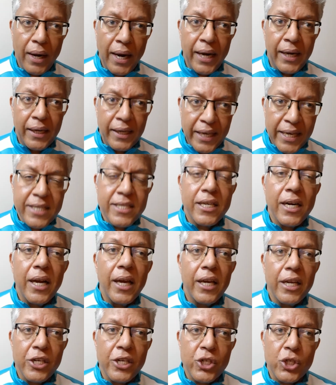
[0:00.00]
And yesterday
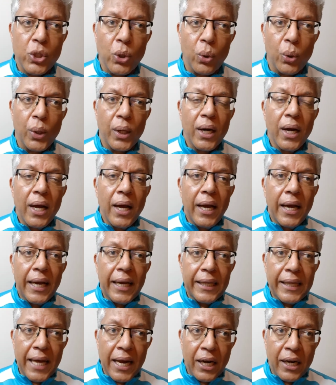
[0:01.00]
he showed
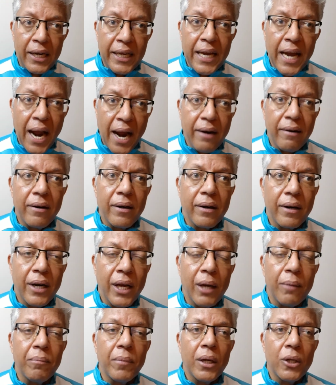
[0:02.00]
that he had it in
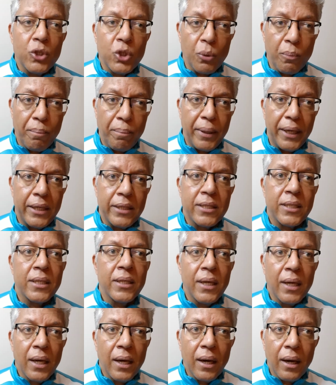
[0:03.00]
him to beat
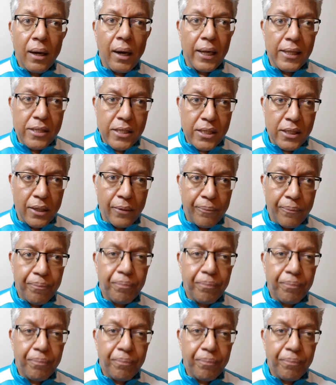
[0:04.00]
Carlsen.